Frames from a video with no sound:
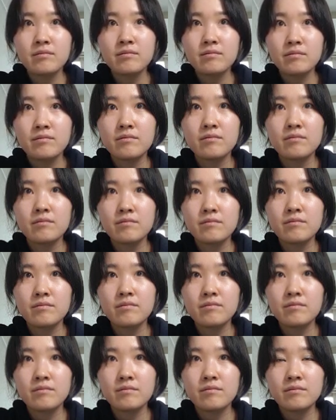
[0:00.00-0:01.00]

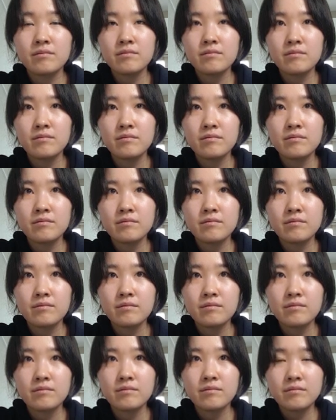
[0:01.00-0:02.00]

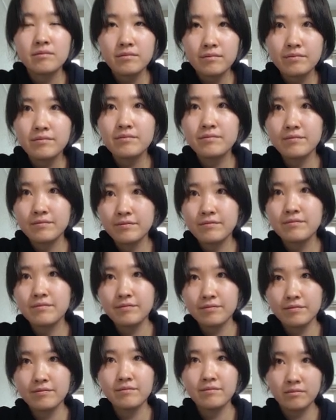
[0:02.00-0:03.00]

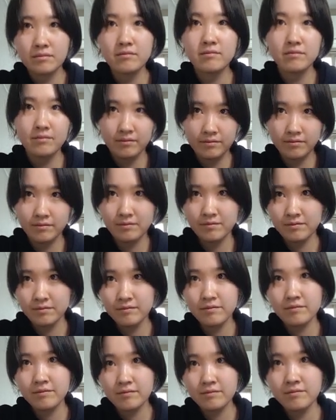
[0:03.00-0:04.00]

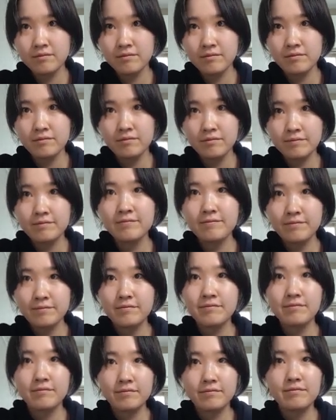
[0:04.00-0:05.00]

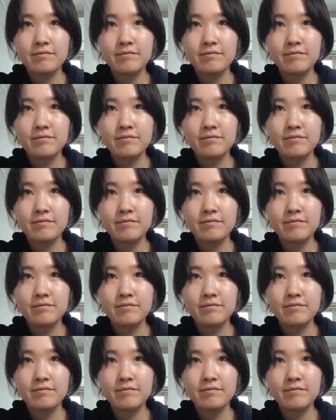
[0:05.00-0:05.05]
The person shown says nothing.